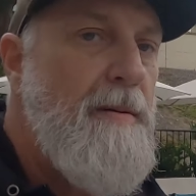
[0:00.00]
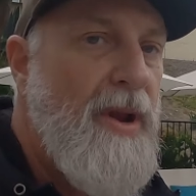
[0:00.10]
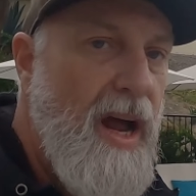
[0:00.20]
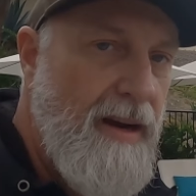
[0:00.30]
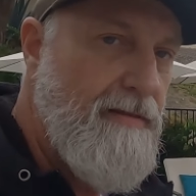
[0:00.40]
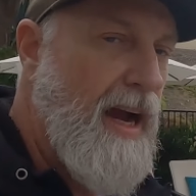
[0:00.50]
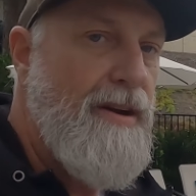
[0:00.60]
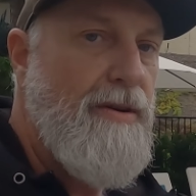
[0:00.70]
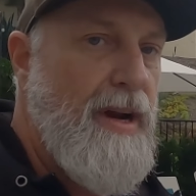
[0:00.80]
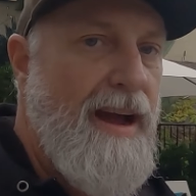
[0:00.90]

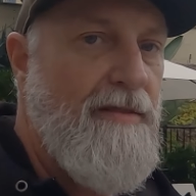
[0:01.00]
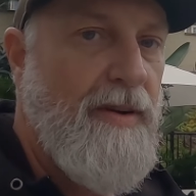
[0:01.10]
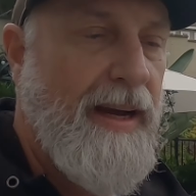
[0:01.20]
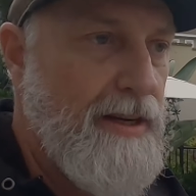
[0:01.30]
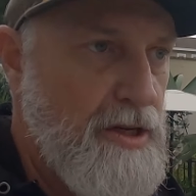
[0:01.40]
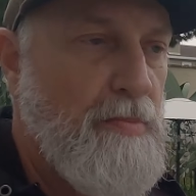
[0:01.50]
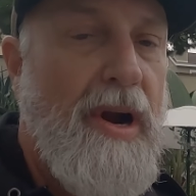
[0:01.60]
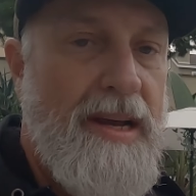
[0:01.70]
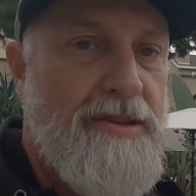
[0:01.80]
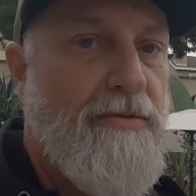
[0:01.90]
I don't have
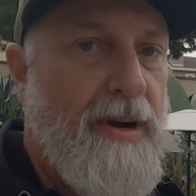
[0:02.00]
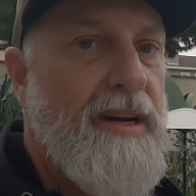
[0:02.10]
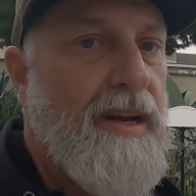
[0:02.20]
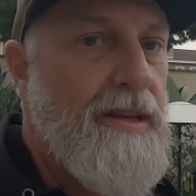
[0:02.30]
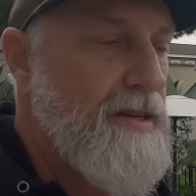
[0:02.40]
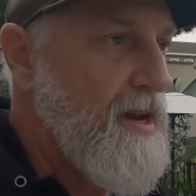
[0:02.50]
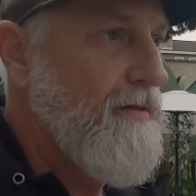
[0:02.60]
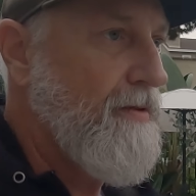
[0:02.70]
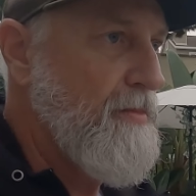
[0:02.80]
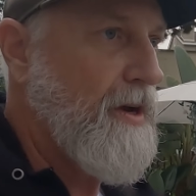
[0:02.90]
expressed written
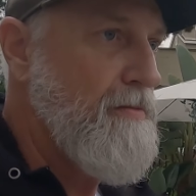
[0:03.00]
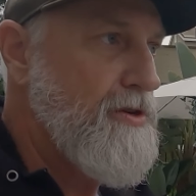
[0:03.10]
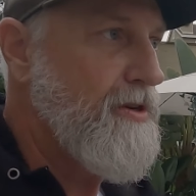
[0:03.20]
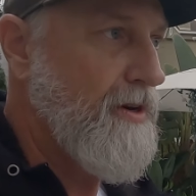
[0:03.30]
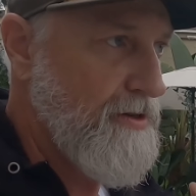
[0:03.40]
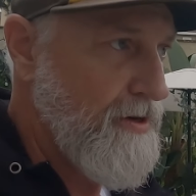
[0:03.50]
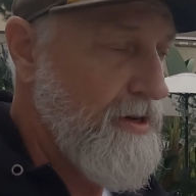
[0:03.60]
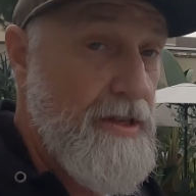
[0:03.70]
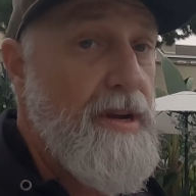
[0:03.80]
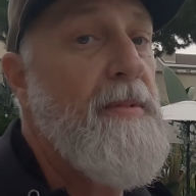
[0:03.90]
consent from the commissioner to
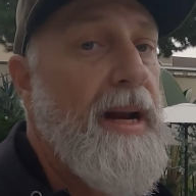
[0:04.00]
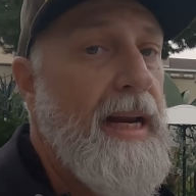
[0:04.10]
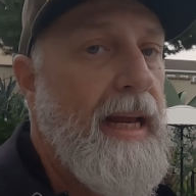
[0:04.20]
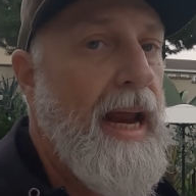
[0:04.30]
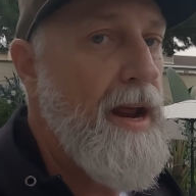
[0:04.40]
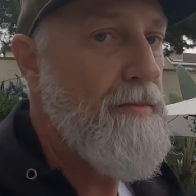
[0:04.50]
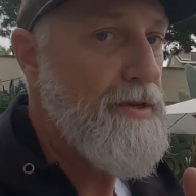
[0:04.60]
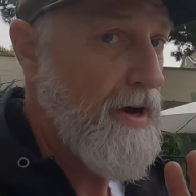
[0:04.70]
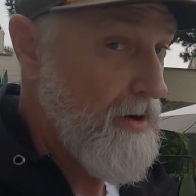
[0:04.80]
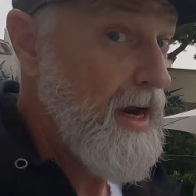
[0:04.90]
disseminate the game,
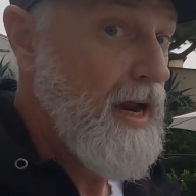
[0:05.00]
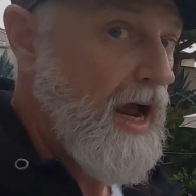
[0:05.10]
so